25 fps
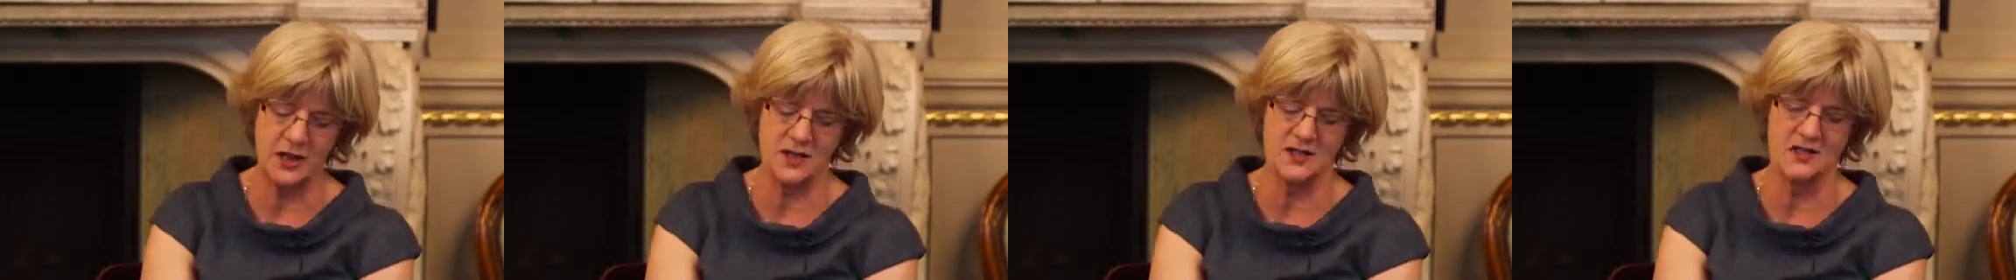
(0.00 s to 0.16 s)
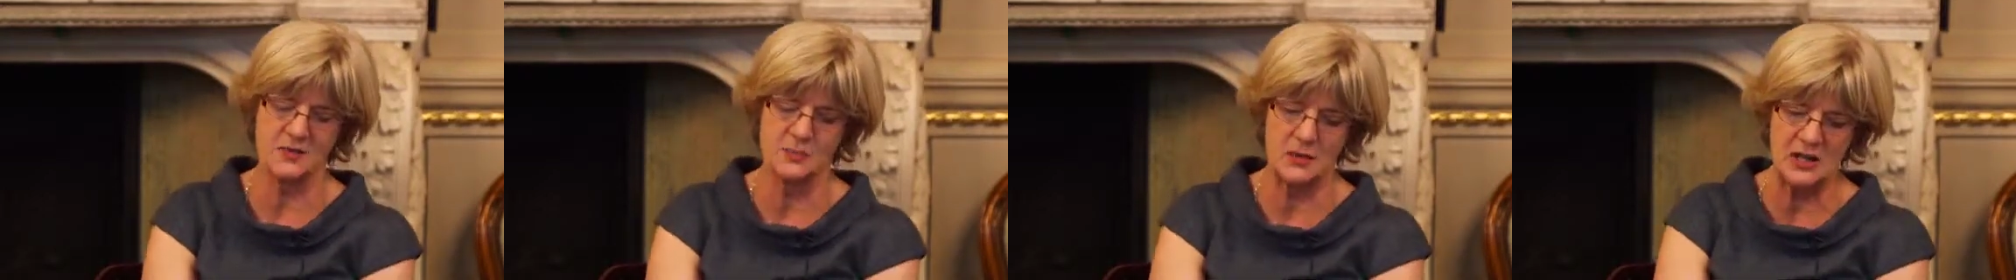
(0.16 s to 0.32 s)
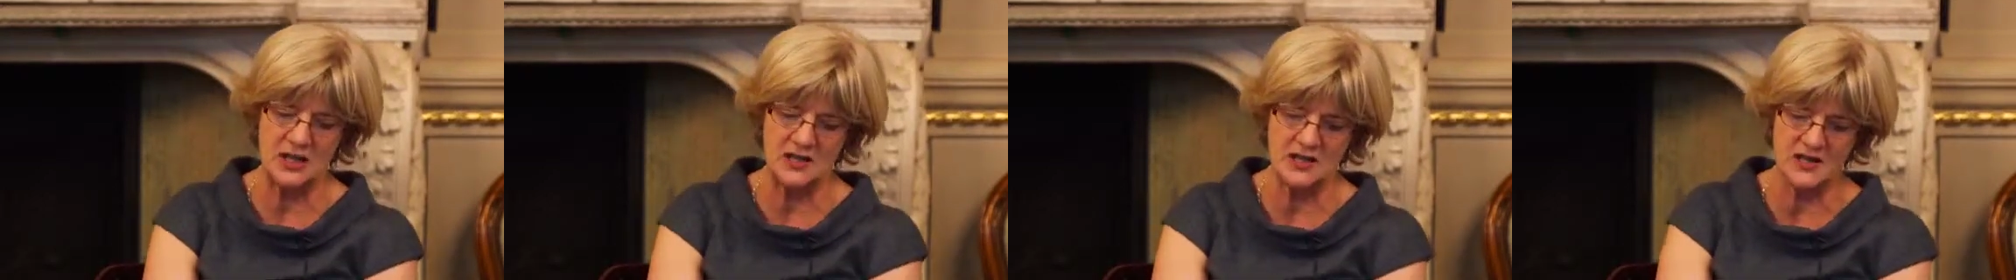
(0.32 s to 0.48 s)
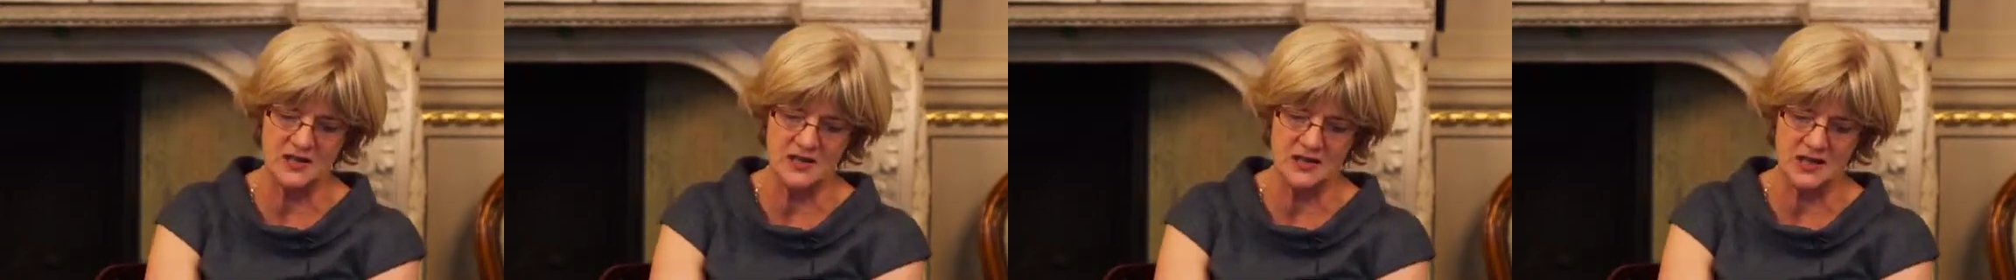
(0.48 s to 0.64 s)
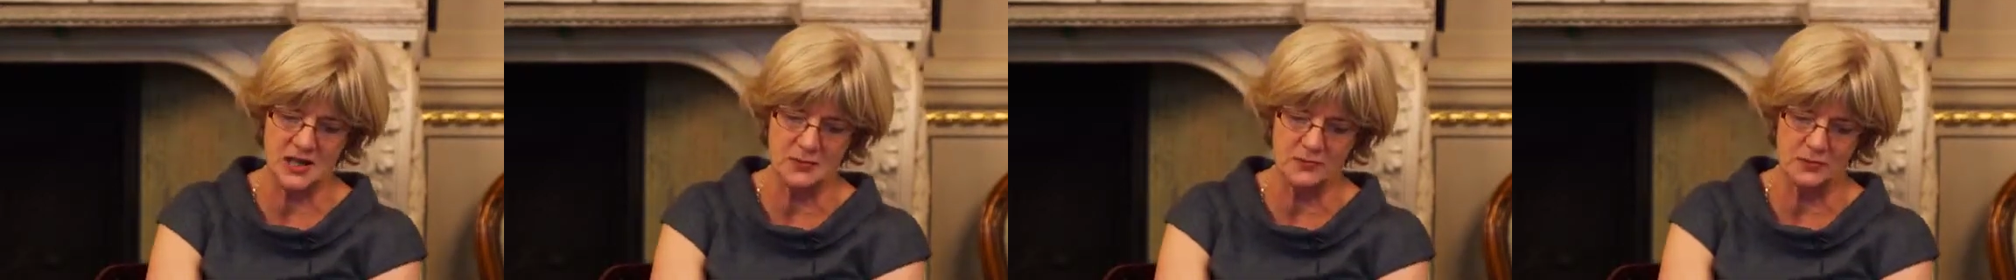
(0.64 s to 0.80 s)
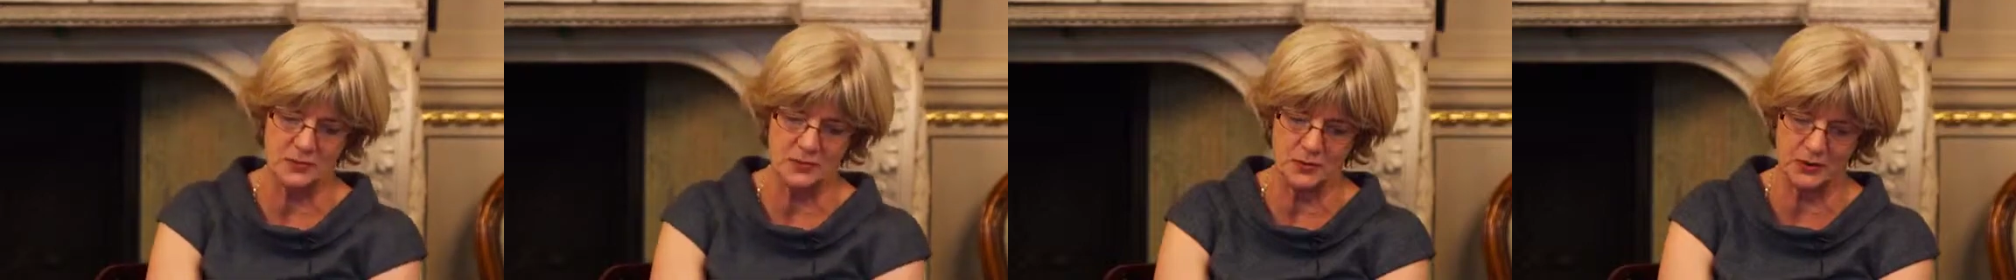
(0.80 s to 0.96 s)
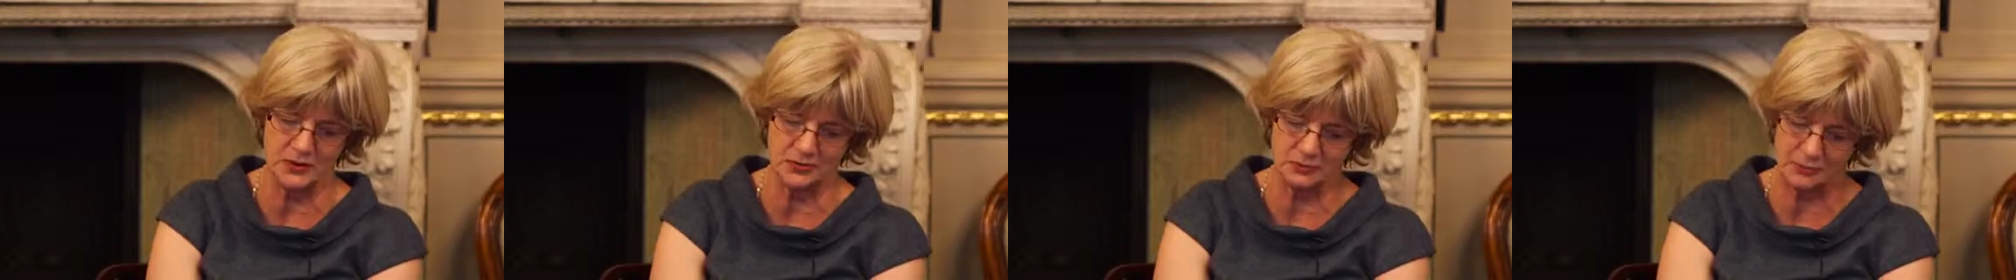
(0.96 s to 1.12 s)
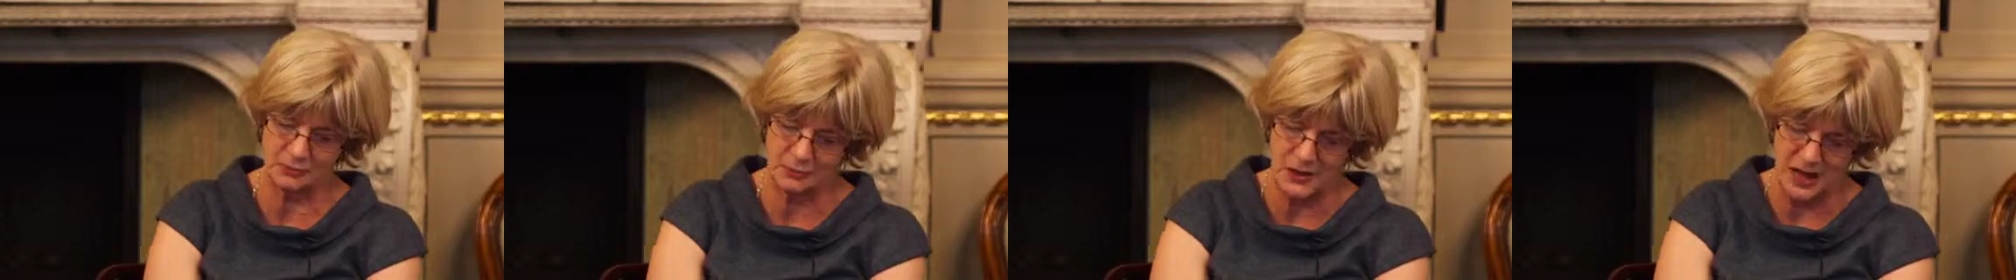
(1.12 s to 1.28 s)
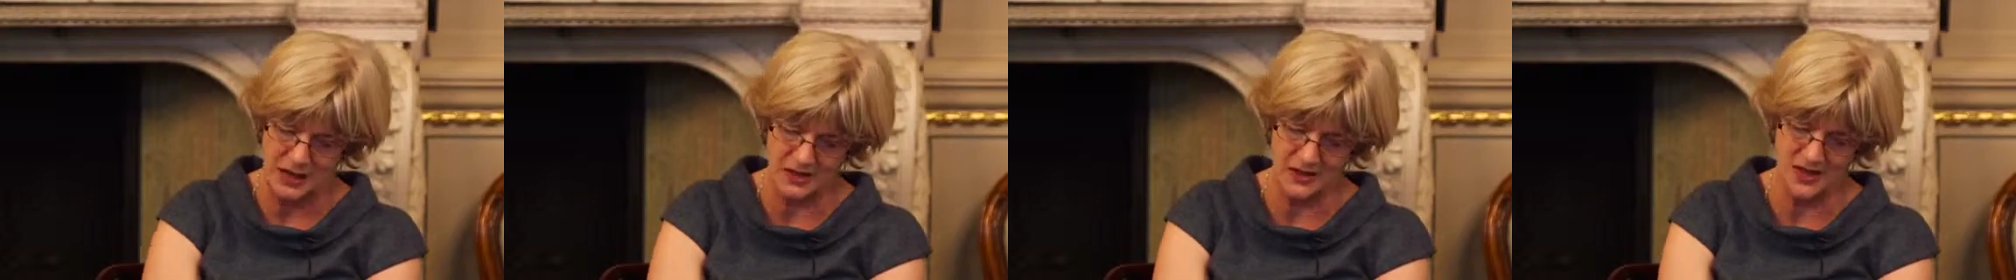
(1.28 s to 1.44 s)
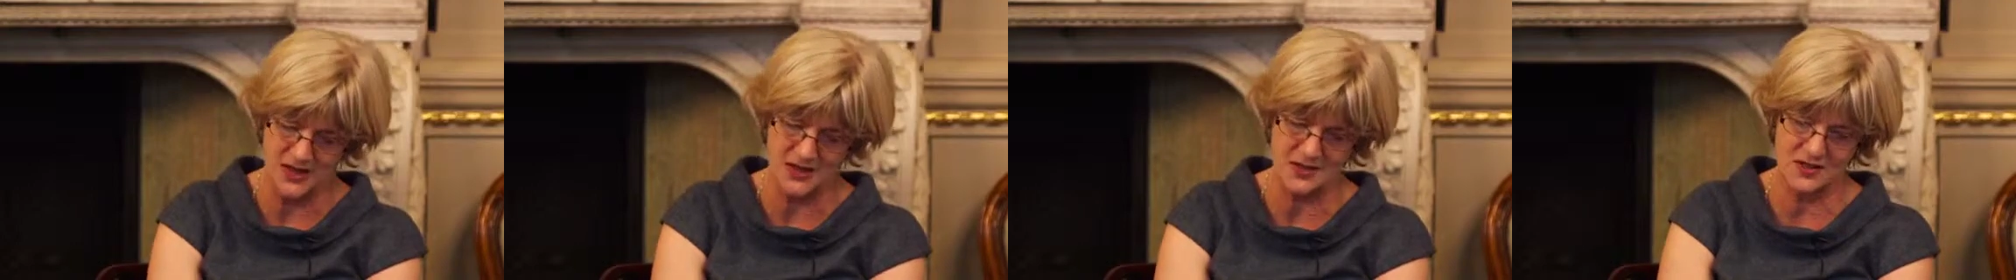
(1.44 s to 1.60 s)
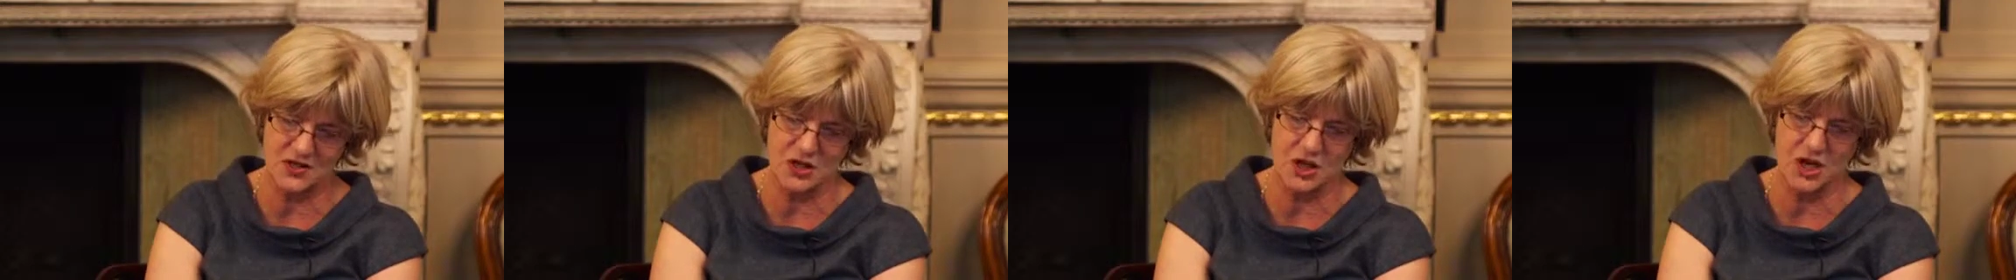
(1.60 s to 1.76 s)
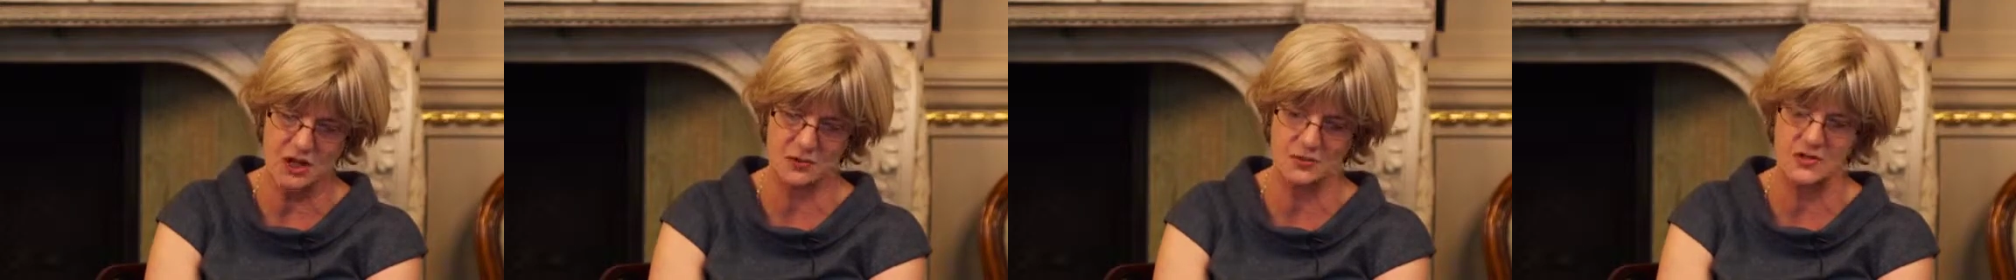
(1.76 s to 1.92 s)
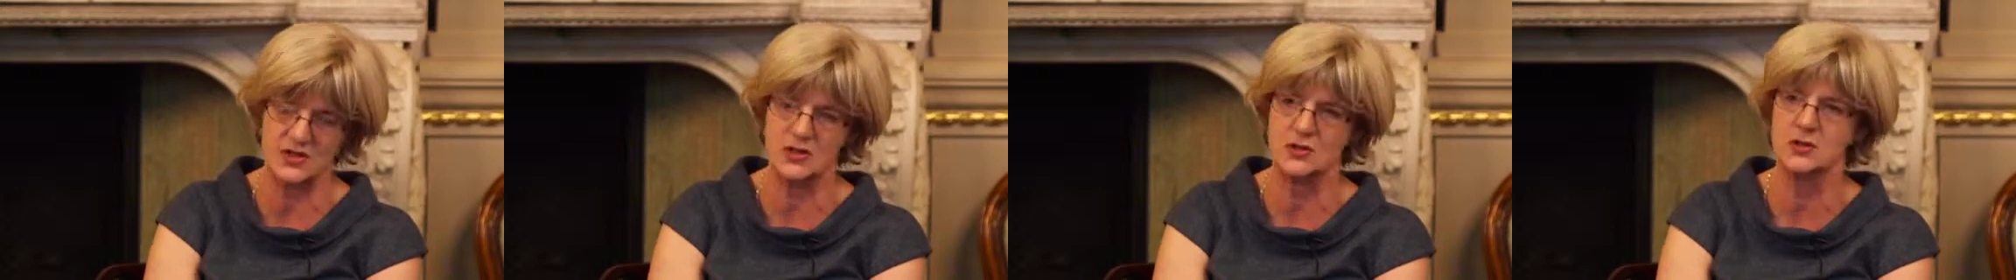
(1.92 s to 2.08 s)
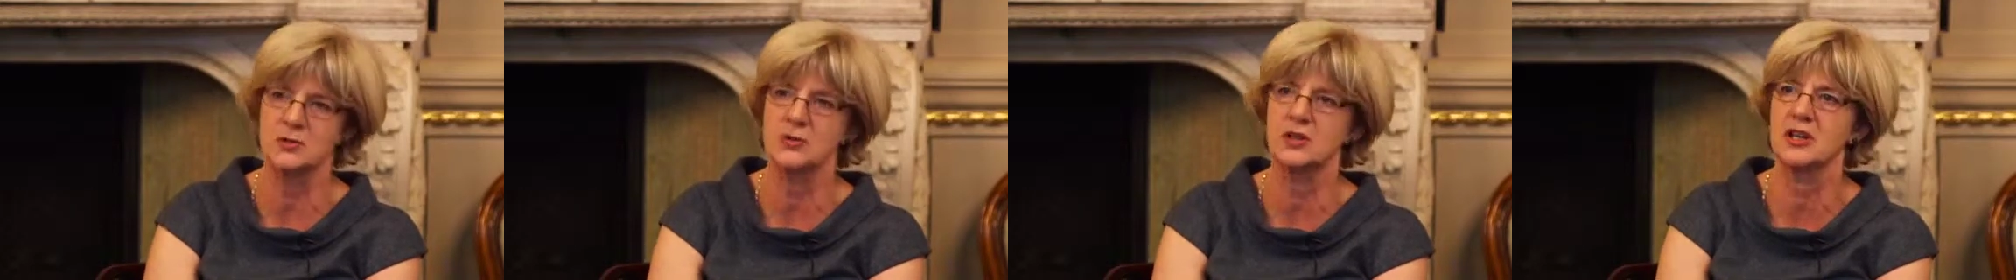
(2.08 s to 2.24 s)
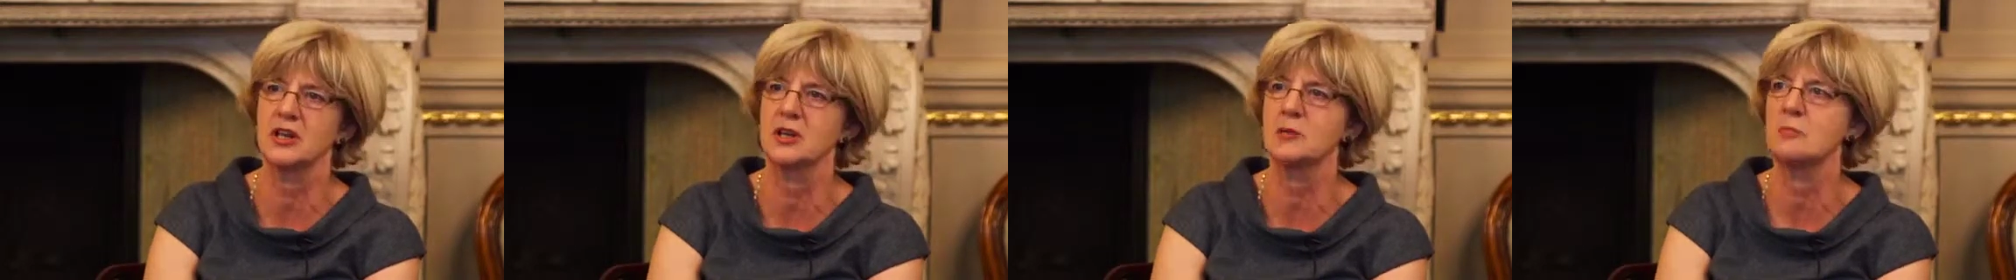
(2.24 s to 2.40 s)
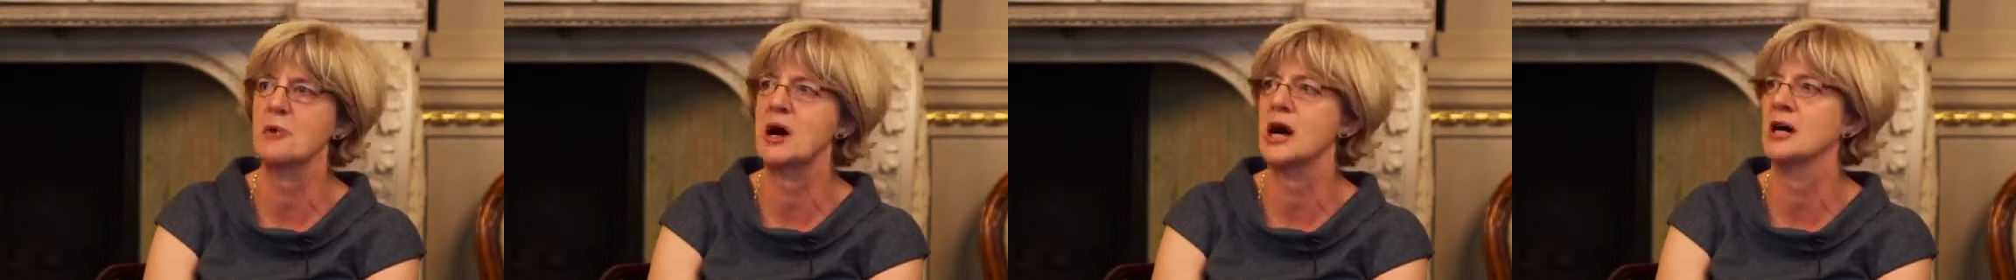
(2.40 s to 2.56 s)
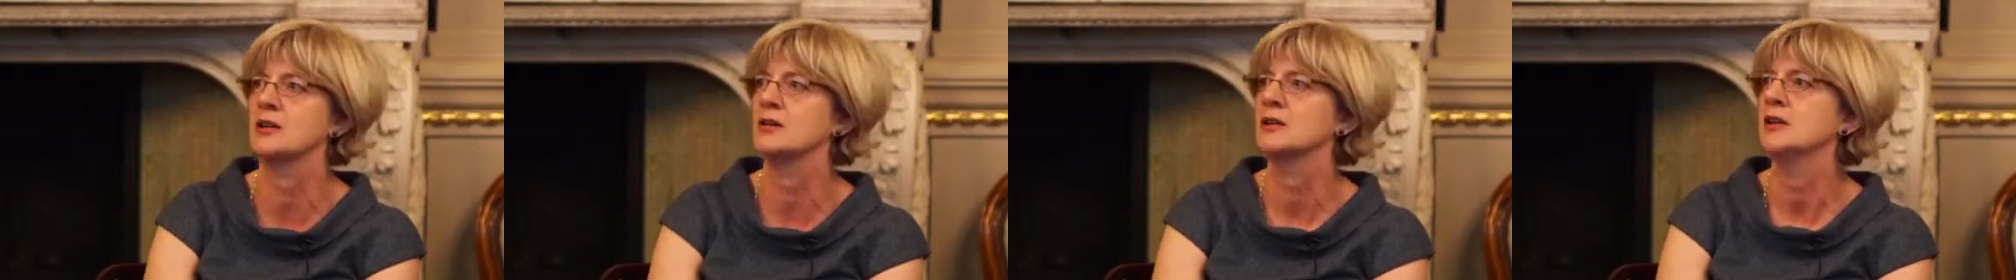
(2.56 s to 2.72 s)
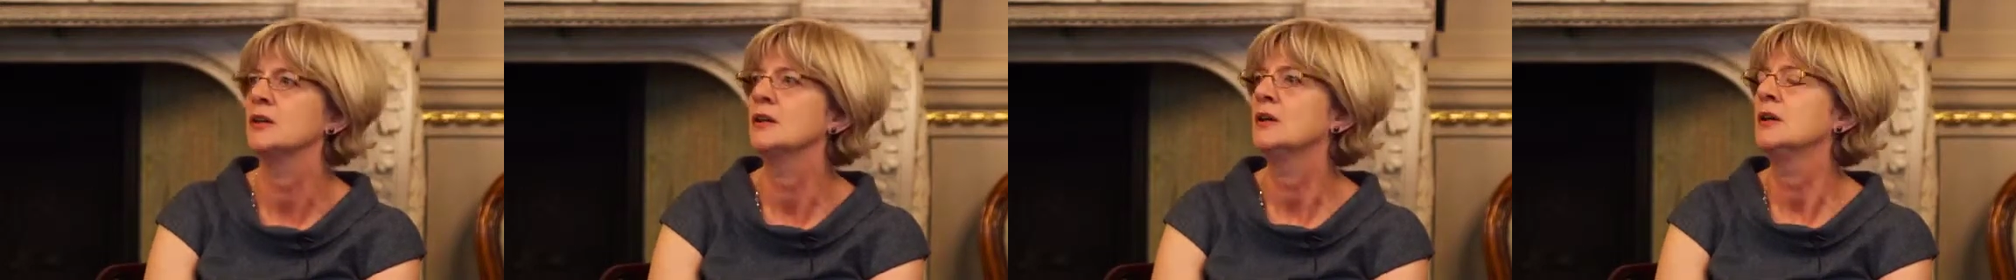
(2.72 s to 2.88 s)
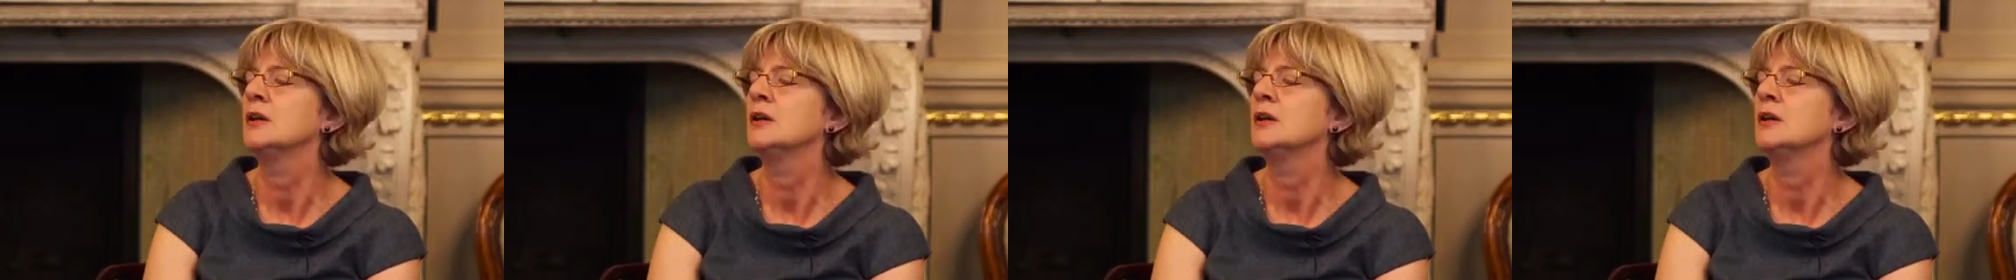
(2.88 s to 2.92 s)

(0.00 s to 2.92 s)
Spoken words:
speaks to some of what Baroness Jay was talking about.